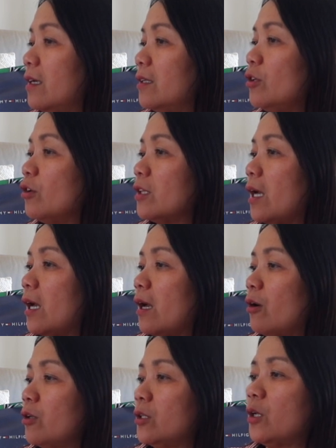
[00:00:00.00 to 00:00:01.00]
No,
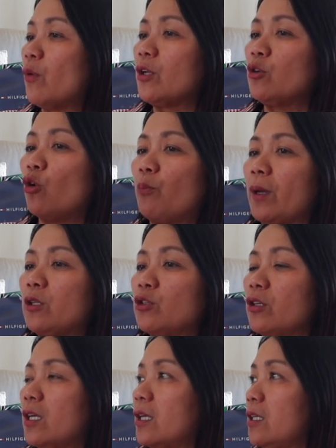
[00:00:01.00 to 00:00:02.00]
the one you open
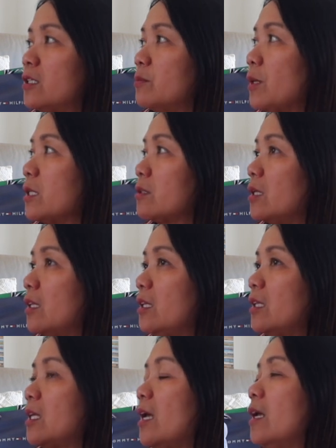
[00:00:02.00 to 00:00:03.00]
during Christmas, that
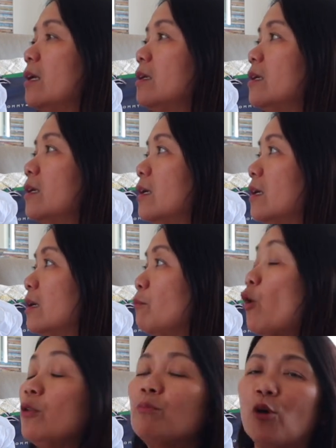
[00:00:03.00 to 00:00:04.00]
it...
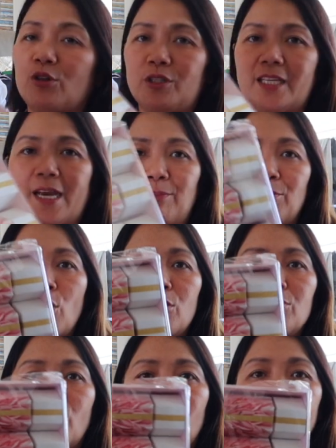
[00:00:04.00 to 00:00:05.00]
Bonbon, yeah.
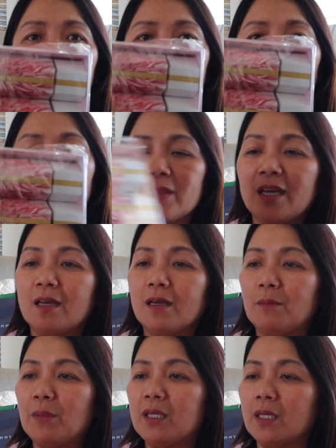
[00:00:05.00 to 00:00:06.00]
Bonbon, yeah.
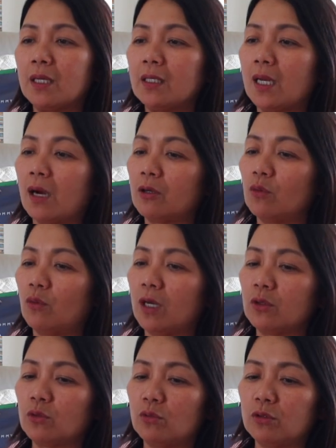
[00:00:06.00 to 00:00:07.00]
Binigyan nila ako ng
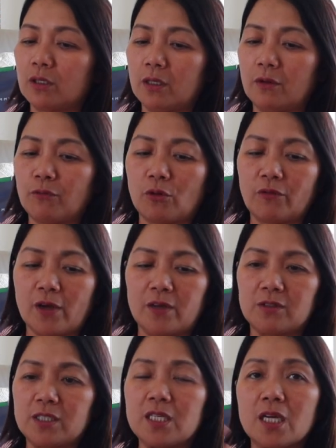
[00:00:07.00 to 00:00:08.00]
1, 2,
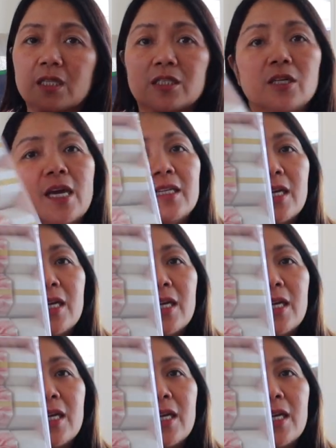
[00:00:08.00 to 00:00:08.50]
3, 4, 5, 6. Yan,